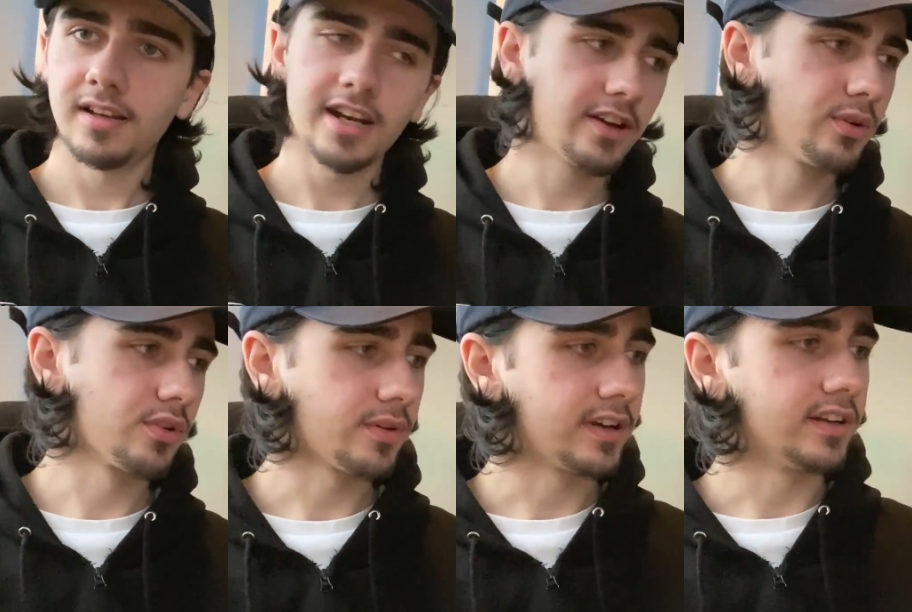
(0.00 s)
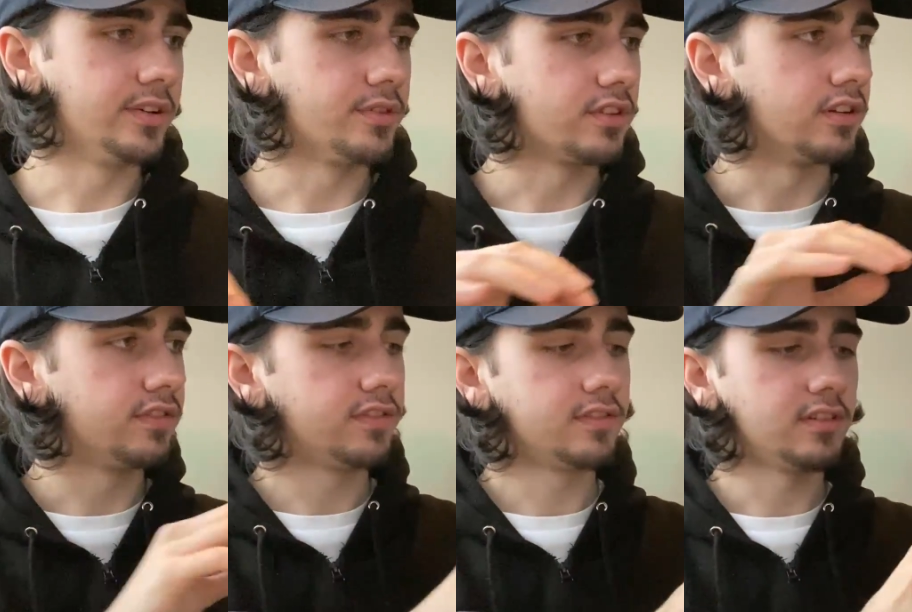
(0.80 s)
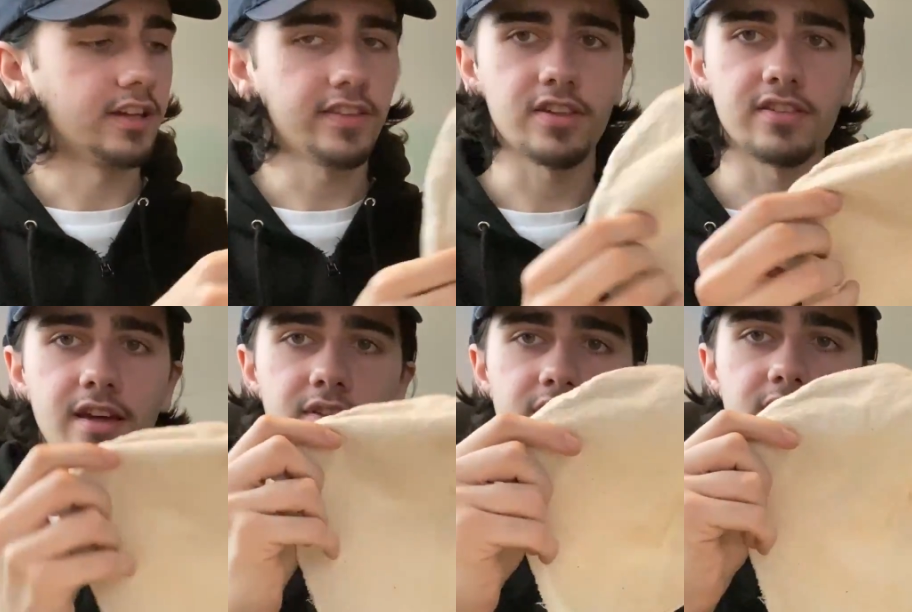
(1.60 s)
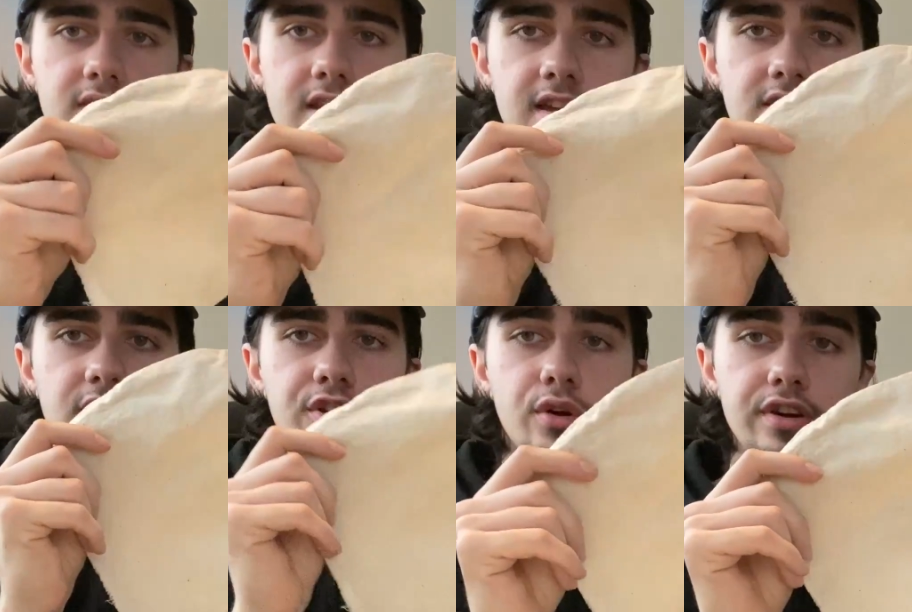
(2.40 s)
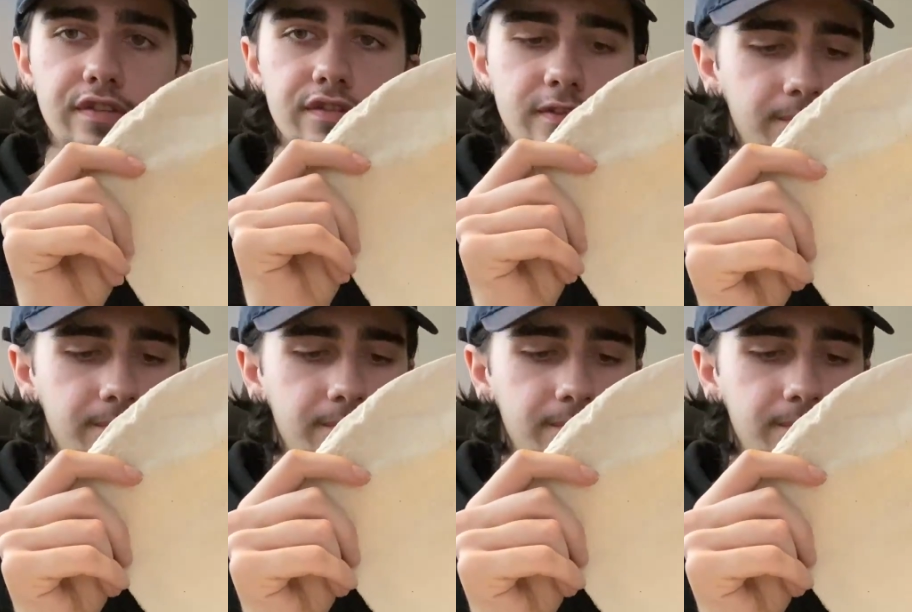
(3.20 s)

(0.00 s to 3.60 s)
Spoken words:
And it can also include stuff like this. Now this is a coif